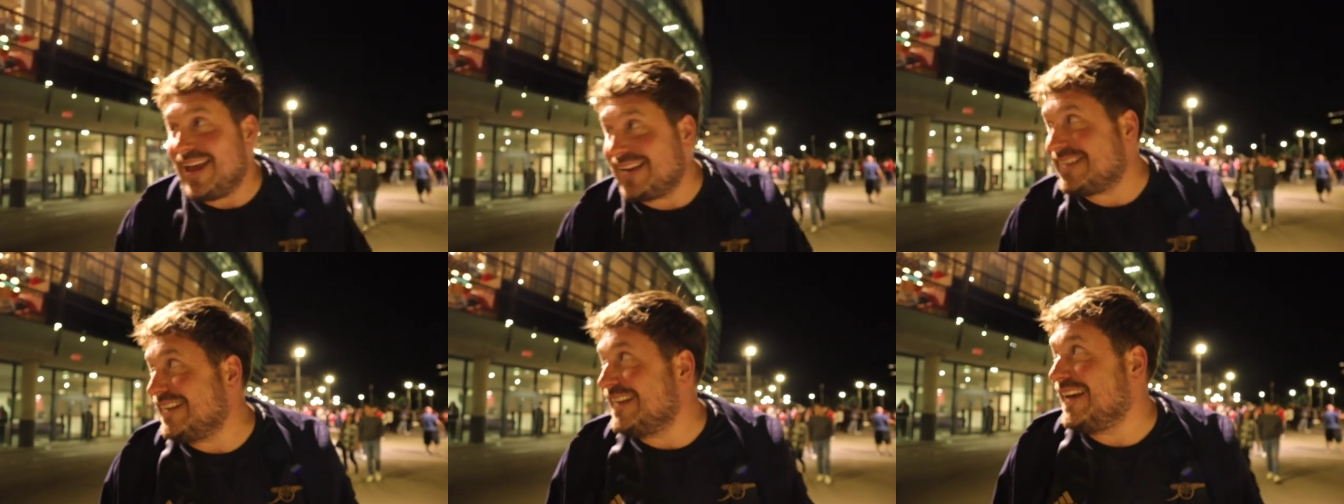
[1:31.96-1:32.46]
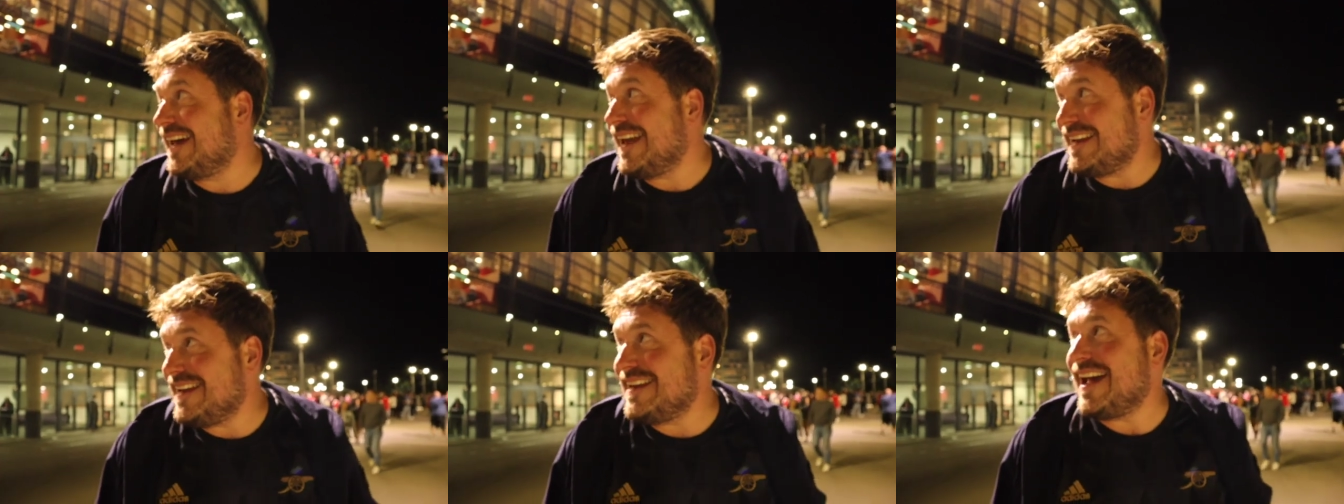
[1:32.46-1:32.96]

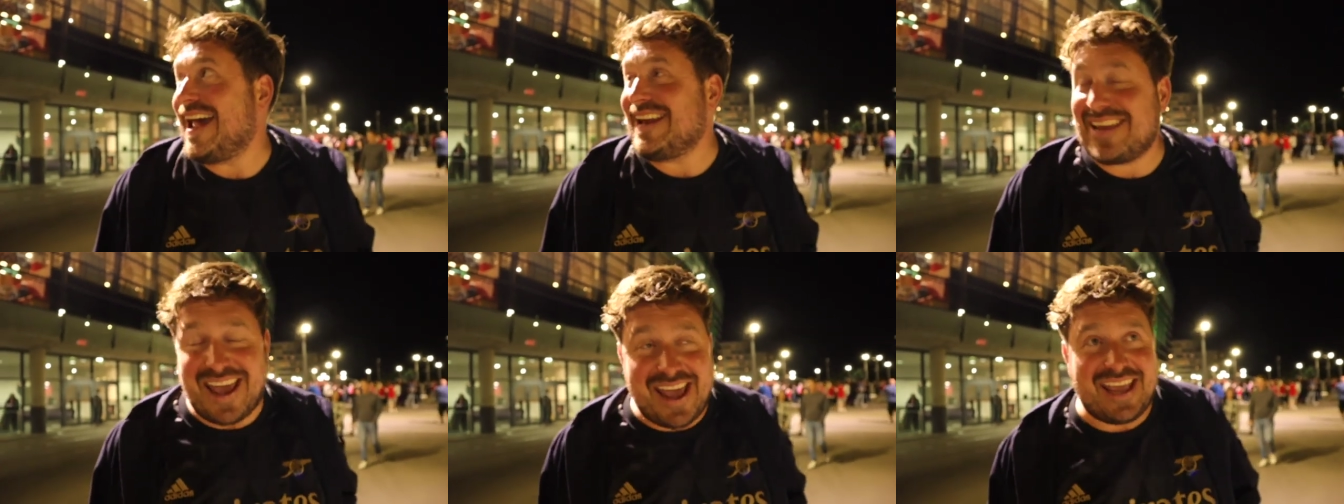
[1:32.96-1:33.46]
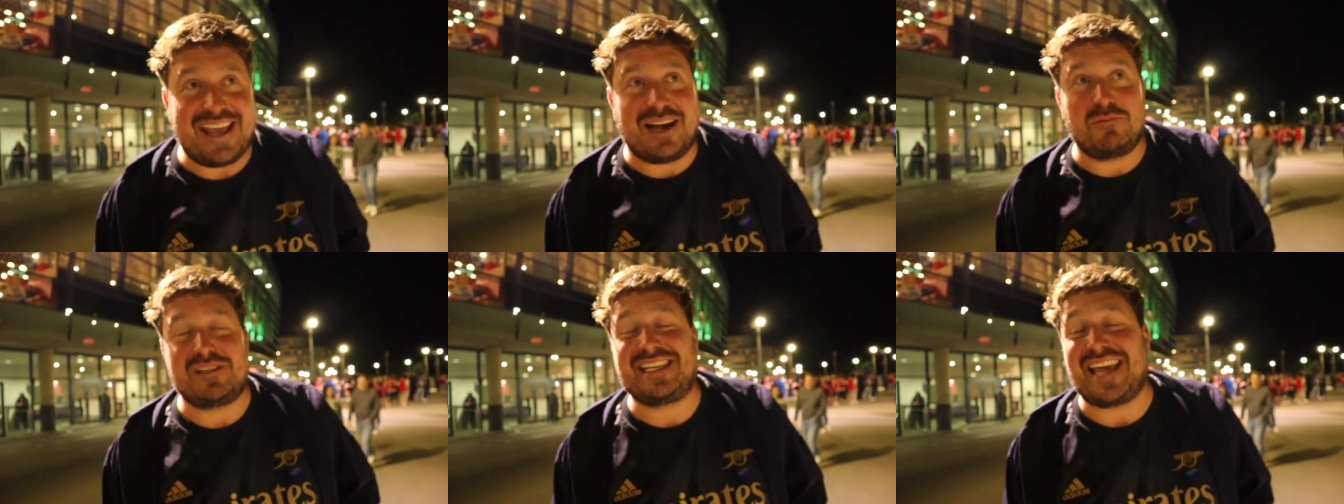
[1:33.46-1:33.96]
Eddie Eddie
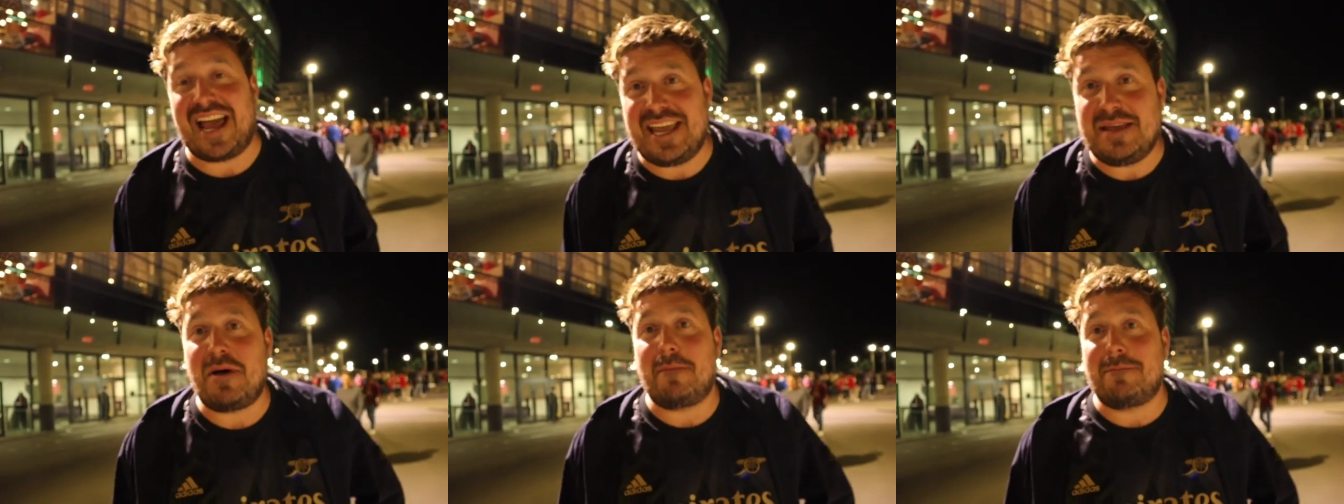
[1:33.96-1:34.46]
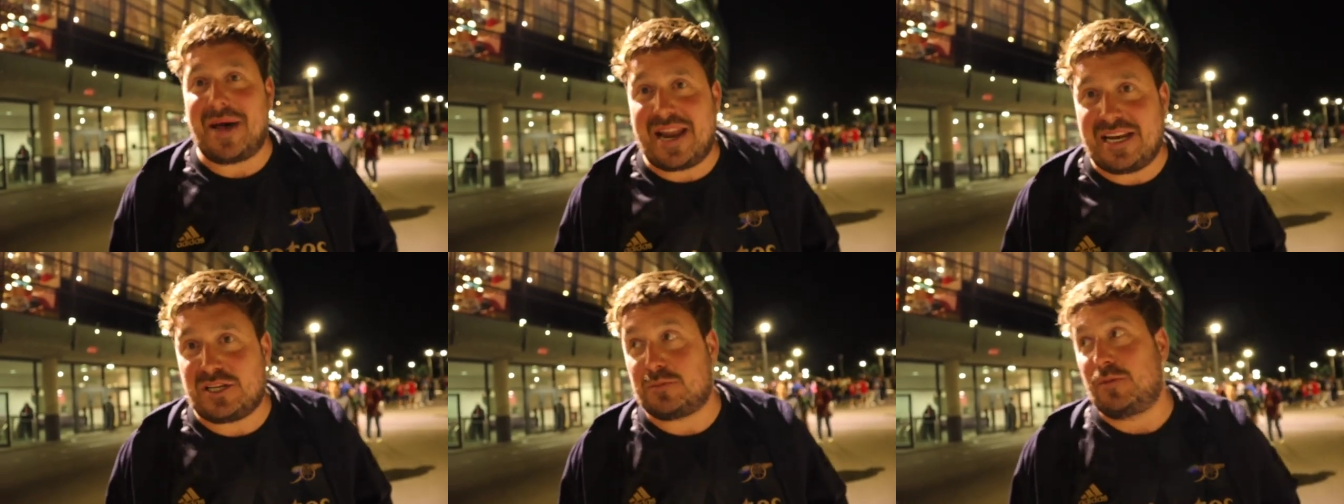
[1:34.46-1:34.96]
I was game
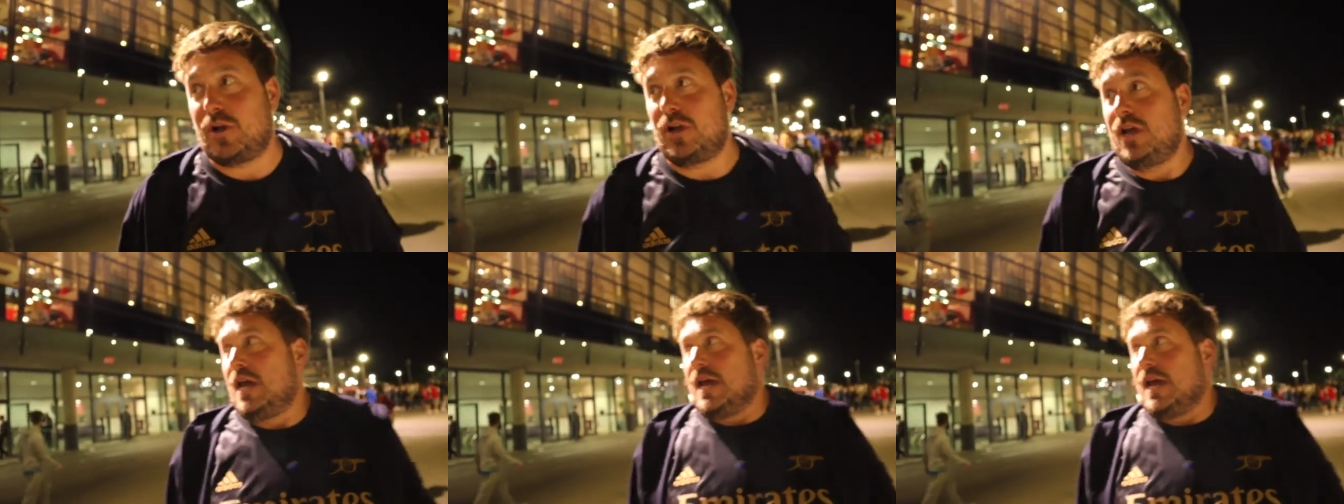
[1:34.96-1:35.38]
management.